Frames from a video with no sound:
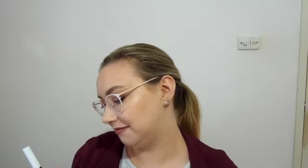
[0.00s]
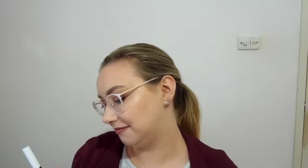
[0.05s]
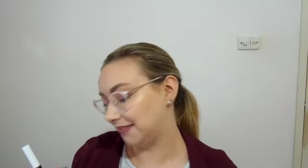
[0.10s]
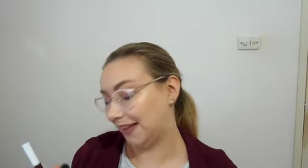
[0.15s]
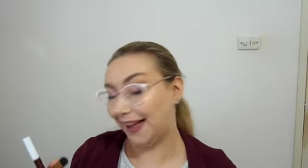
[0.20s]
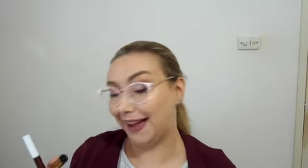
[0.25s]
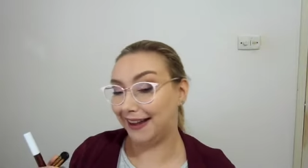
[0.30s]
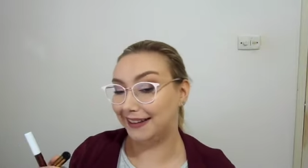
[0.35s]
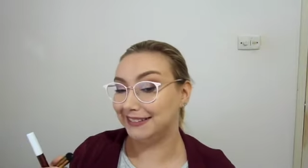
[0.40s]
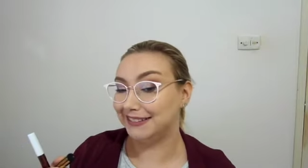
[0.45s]

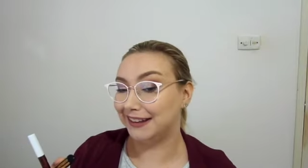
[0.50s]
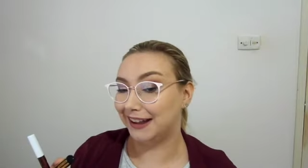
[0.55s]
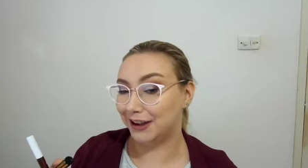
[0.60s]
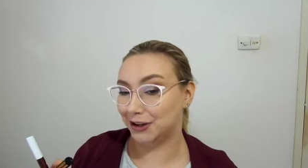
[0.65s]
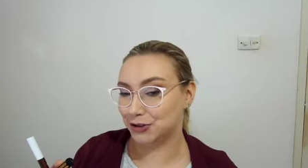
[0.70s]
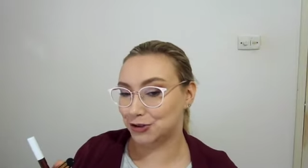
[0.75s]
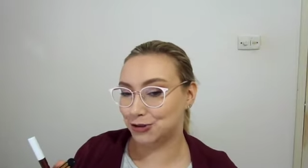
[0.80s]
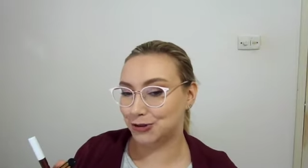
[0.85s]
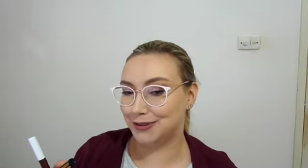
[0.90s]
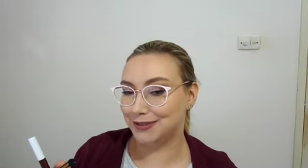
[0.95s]

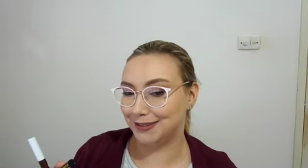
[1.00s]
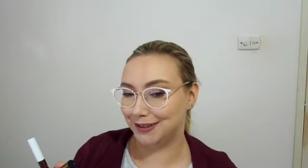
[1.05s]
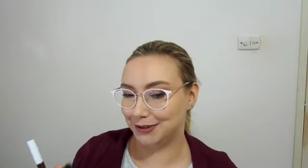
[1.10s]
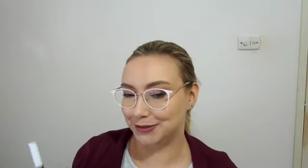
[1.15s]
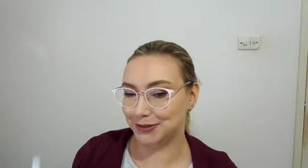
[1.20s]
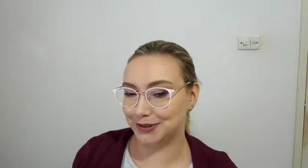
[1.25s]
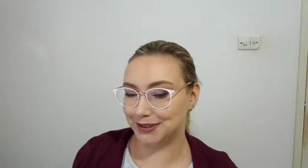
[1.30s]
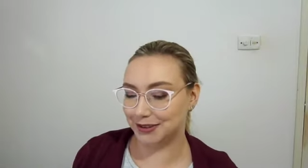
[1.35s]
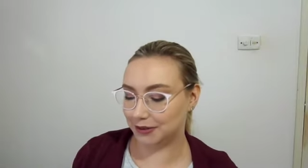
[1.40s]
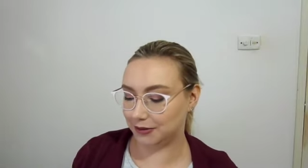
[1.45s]
Atlashed. That's
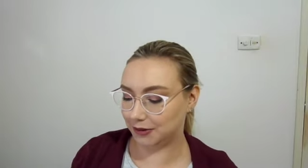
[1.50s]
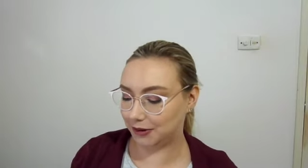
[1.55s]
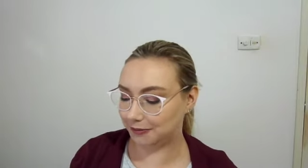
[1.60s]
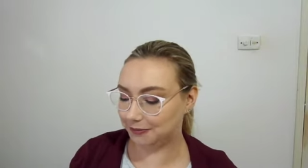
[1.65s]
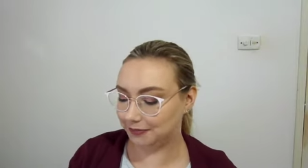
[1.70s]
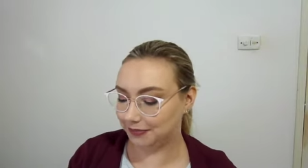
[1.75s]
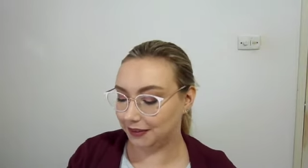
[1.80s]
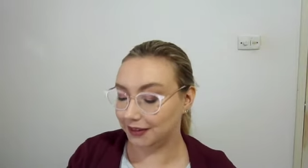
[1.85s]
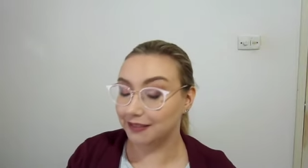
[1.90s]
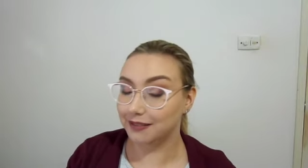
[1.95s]
what it's
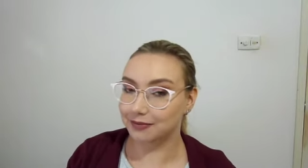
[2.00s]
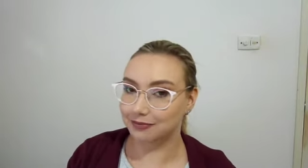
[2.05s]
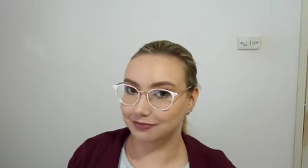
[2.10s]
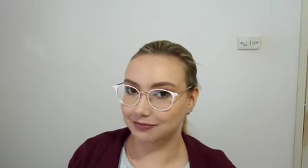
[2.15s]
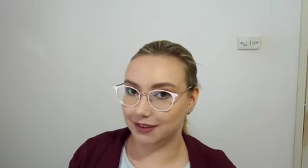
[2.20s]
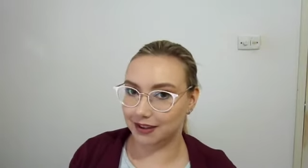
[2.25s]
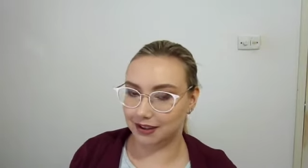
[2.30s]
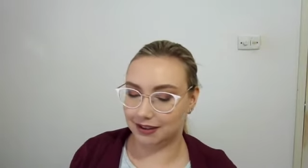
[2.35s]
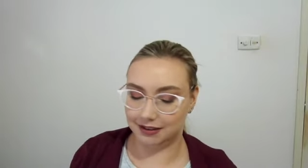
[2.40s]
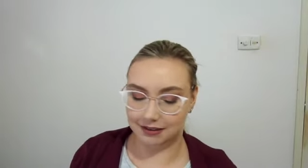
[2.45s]
called.
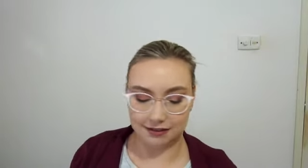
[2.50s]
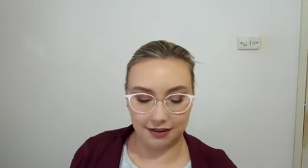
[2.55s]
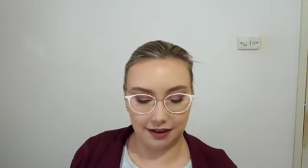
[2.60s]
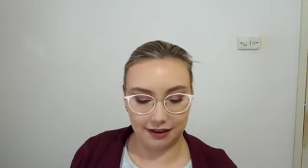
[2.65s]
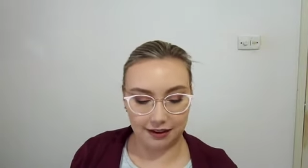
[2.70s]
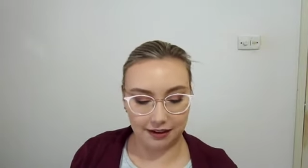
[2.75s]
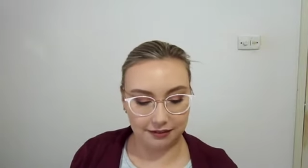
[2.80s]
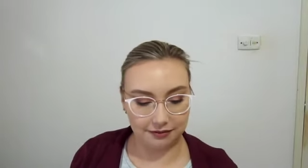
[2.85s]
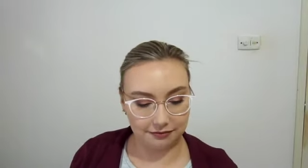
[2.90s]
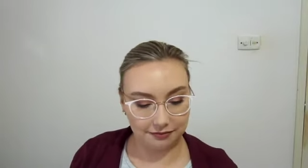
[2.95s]
Yeah,
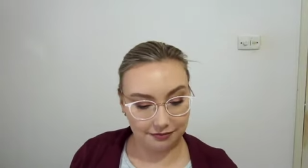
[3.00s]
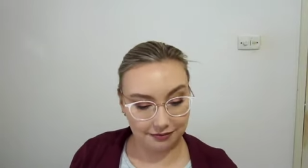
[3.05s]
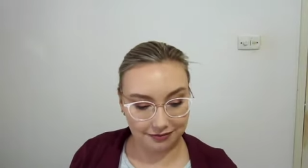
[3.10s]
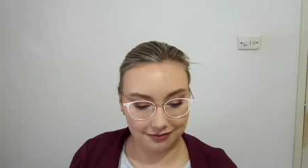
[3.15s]
again.